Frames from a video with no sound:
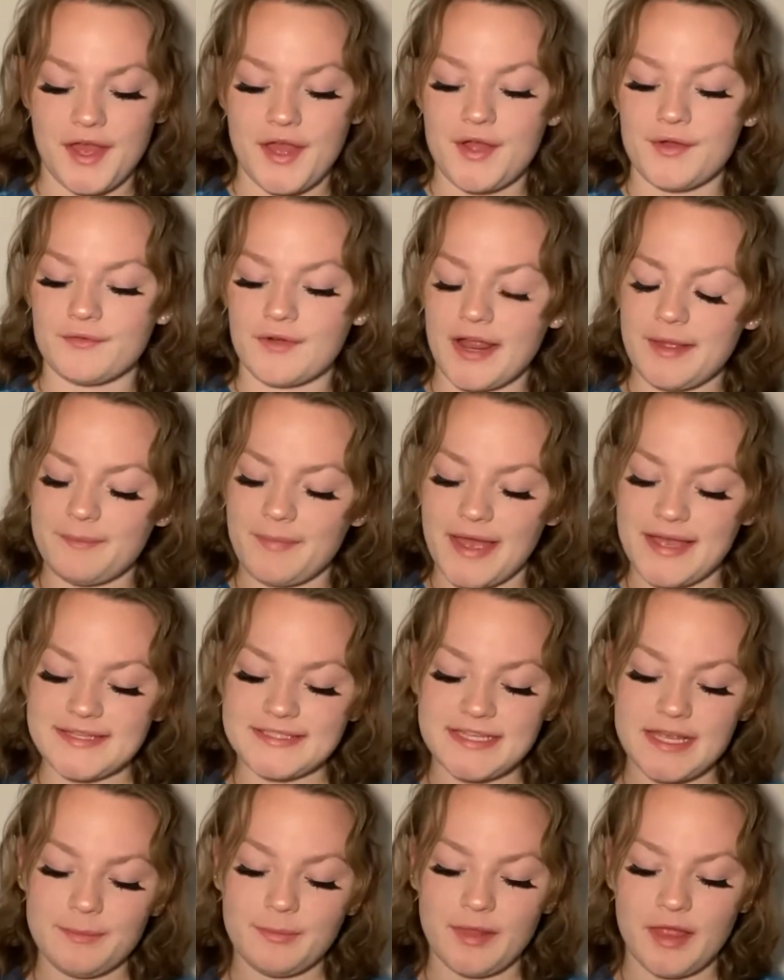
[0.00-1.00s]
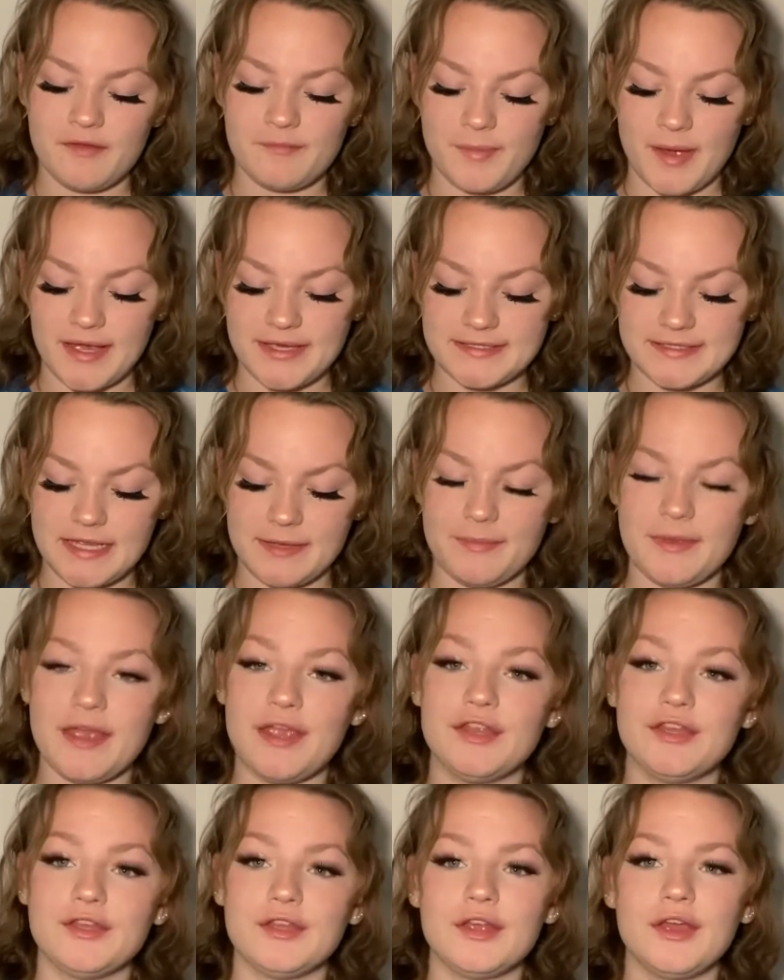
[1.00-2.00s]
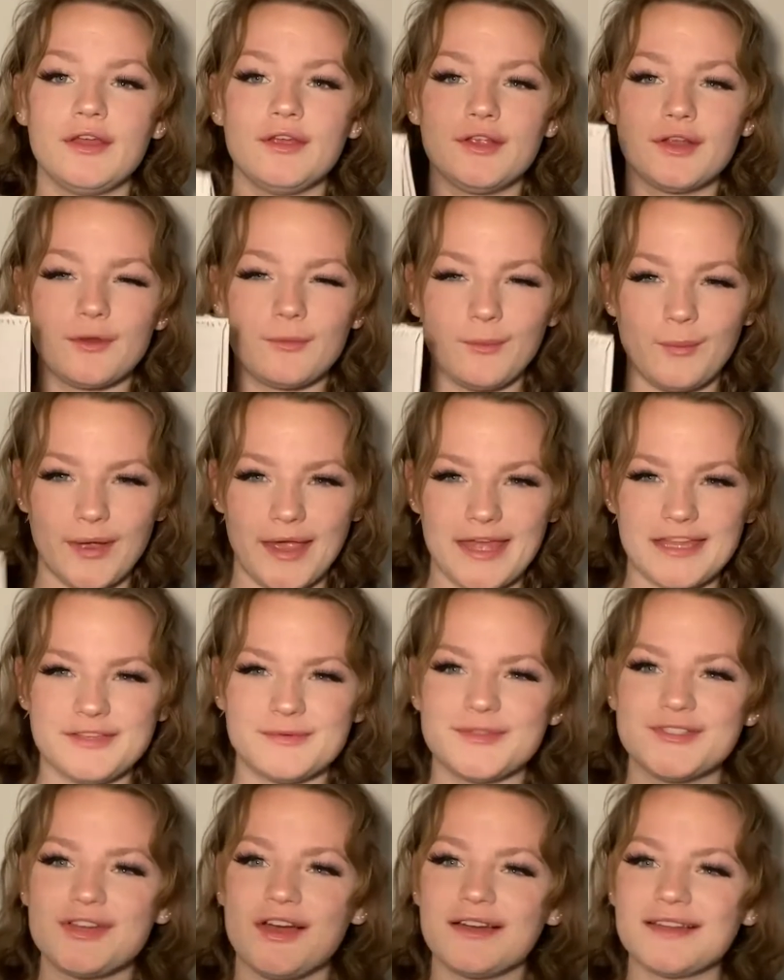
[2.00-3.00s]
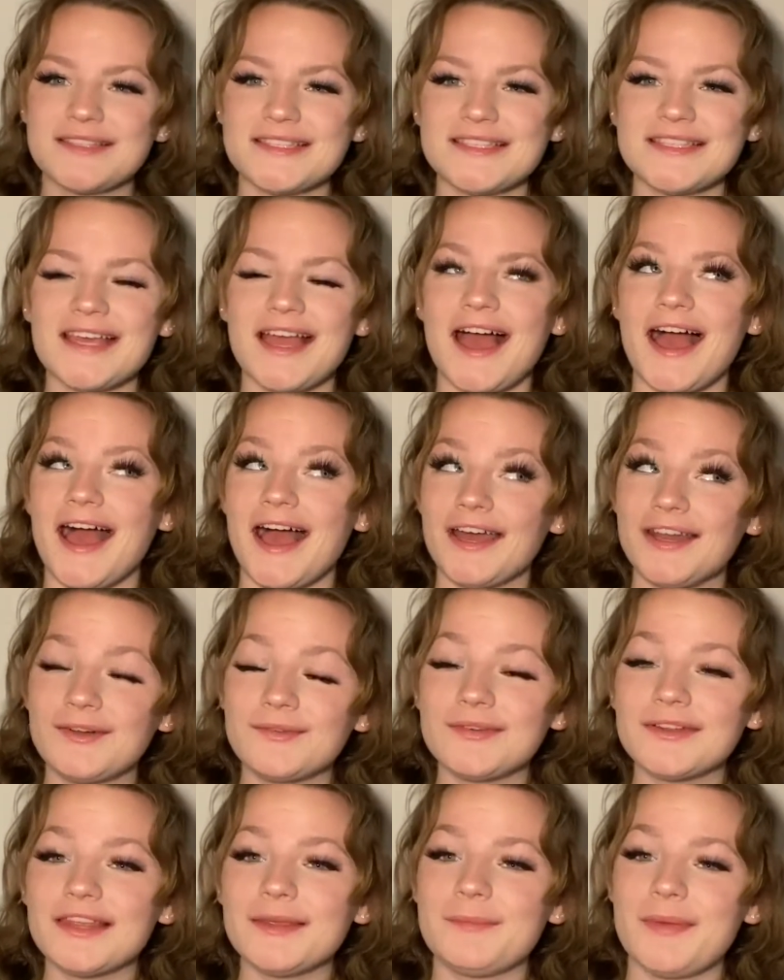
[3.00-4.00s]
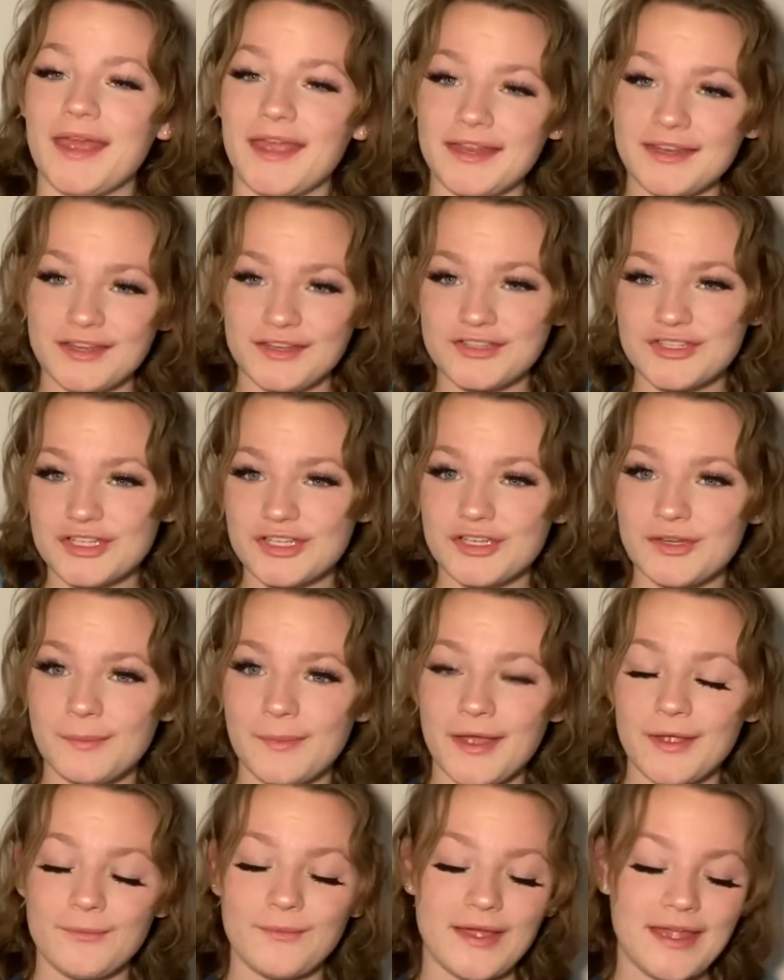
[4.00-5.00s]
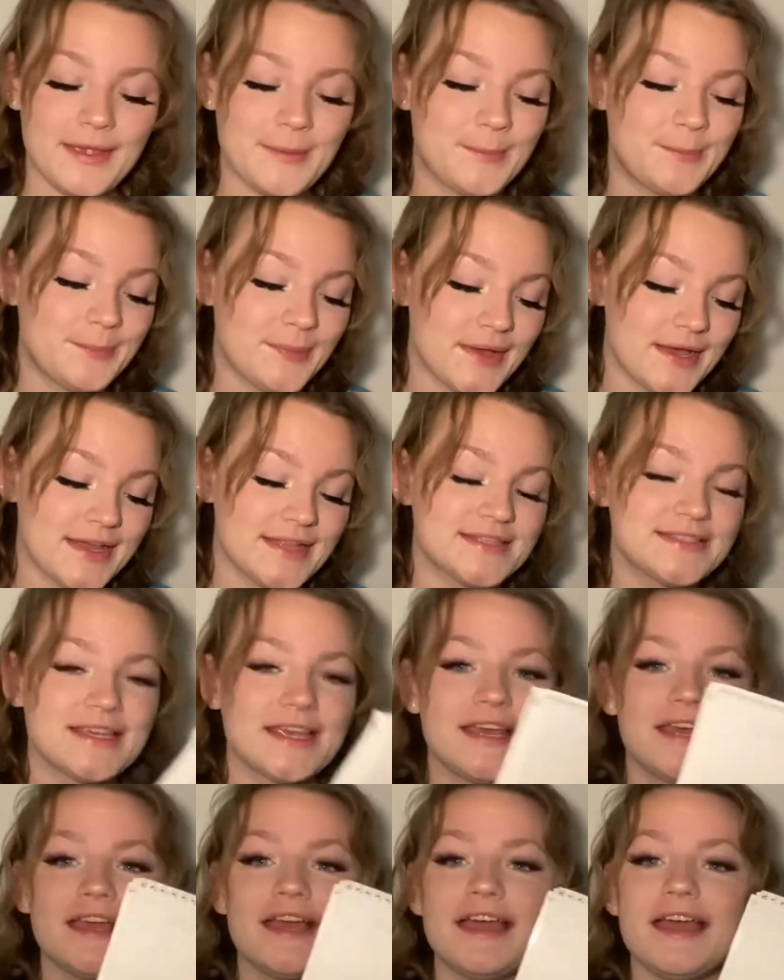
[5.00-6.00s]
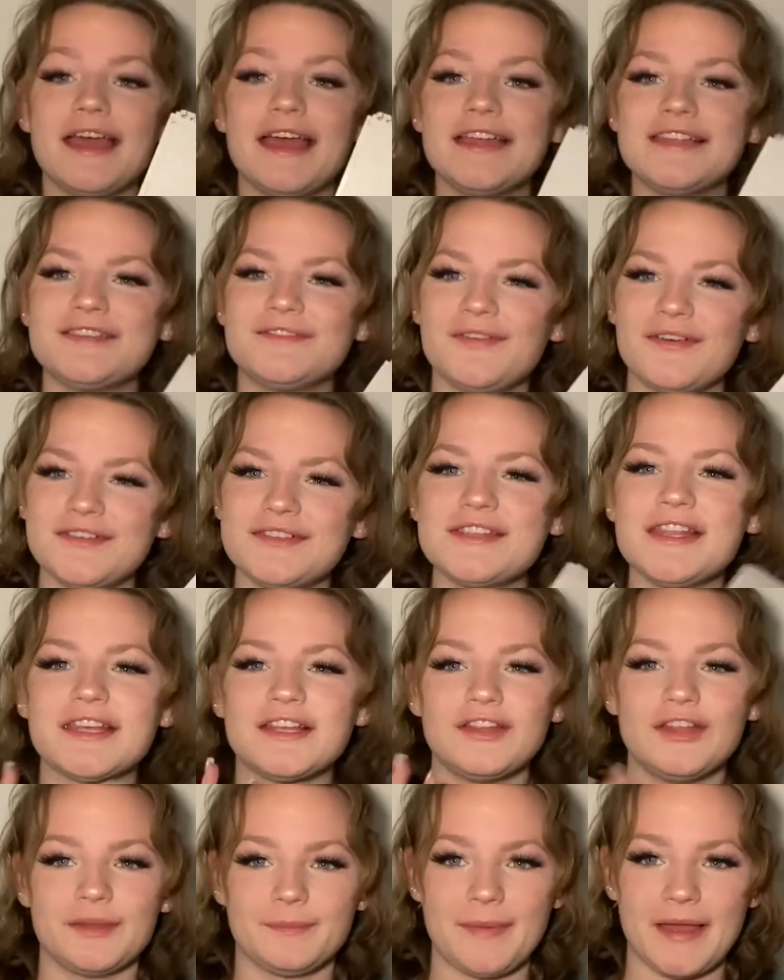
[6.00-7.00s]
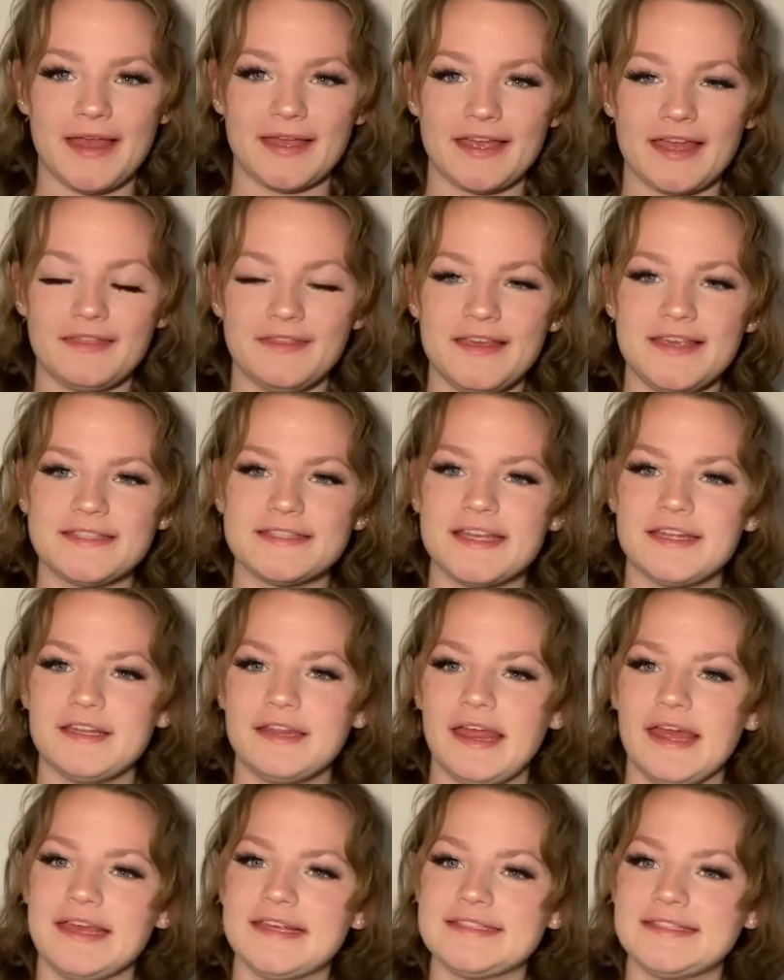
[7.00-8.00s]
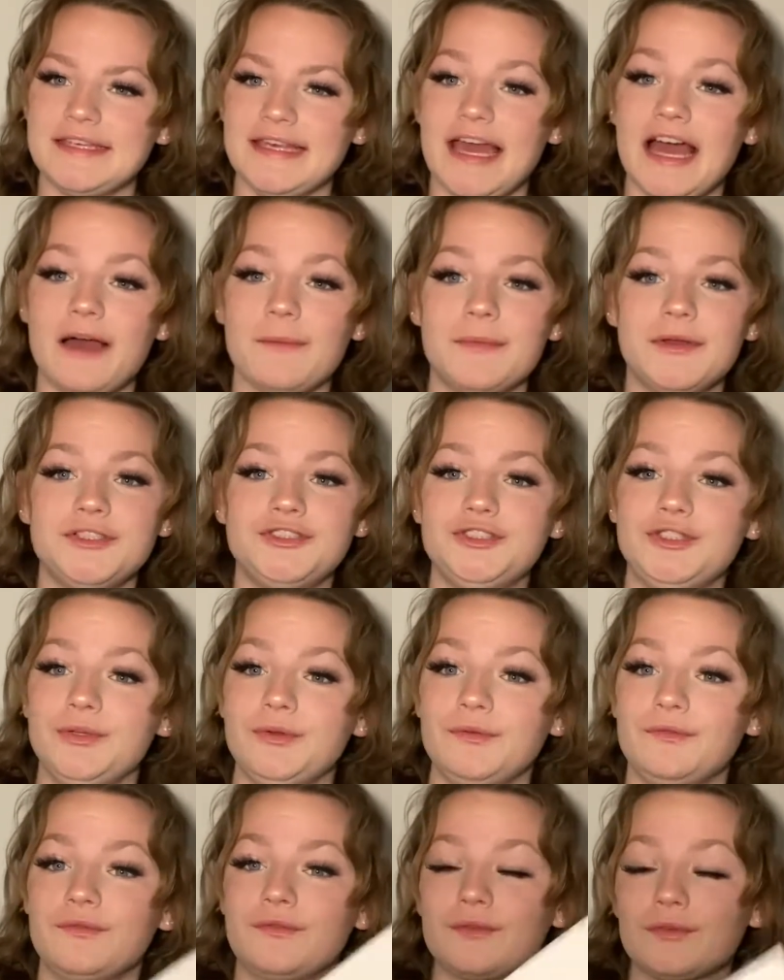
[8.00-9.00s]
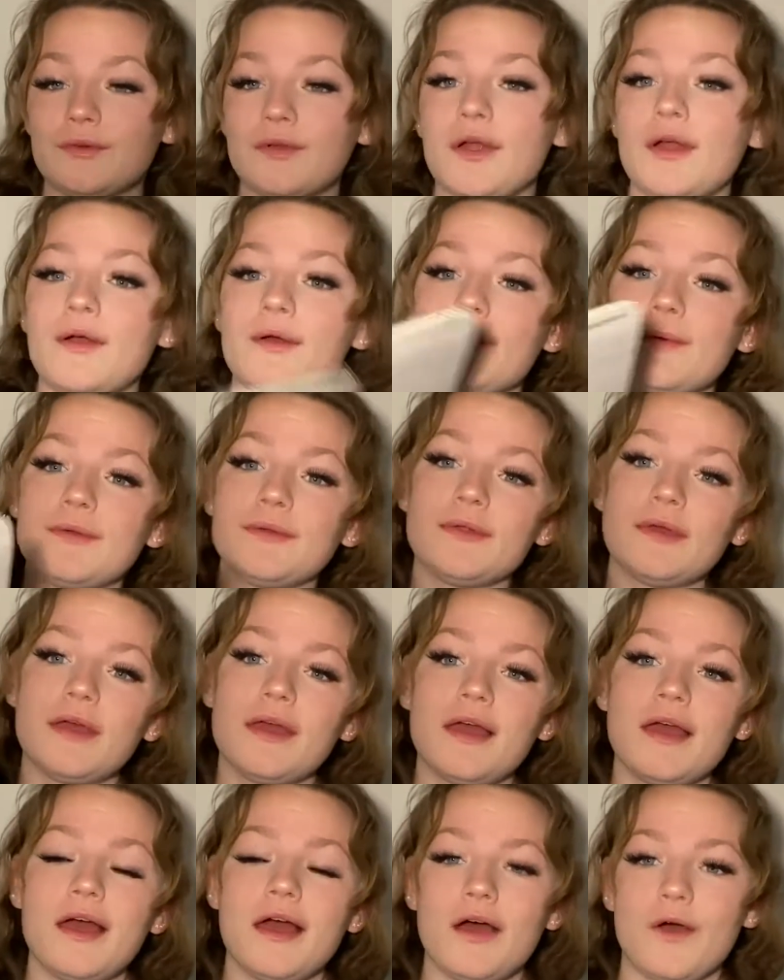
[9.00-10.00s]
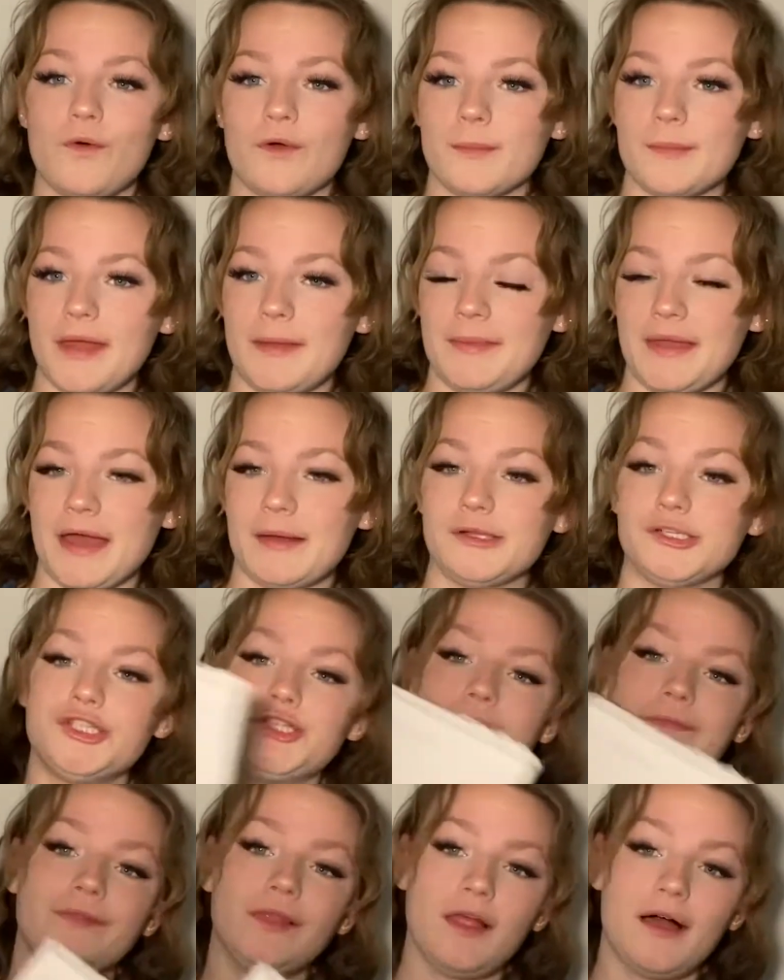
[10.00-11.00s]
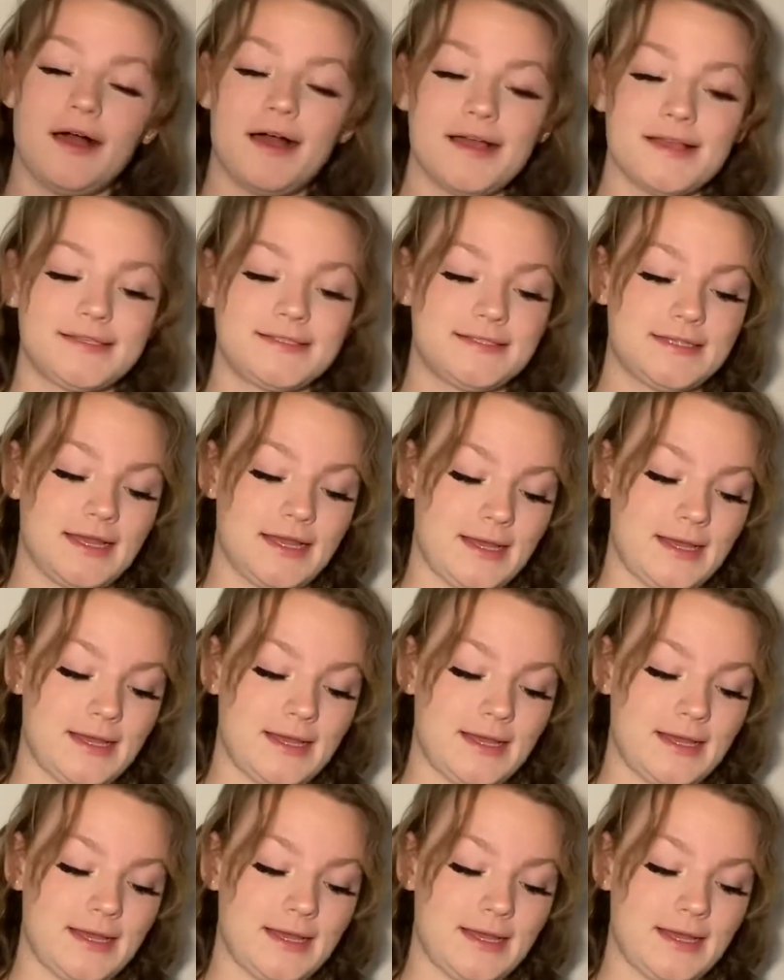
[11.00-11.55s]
right bicep, left bicep, and your weight, which honestly I don't really pay attention to my weight, but it's fun to like look back at these and like see how much you've grown or maybe how much you've lost.